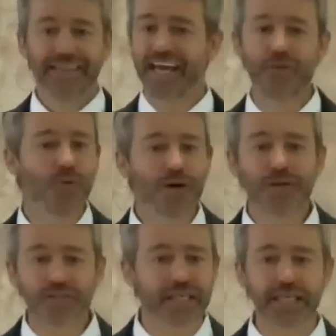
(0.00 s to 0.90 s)
They
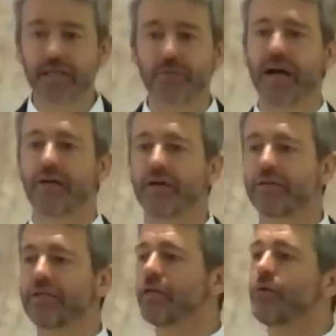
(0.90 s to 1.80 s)
weren't sitting around
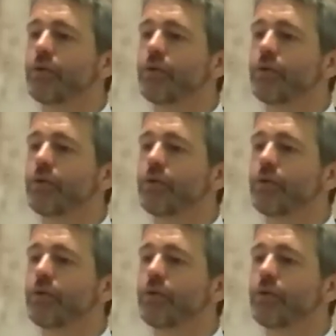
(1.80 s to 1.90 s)
going, you know,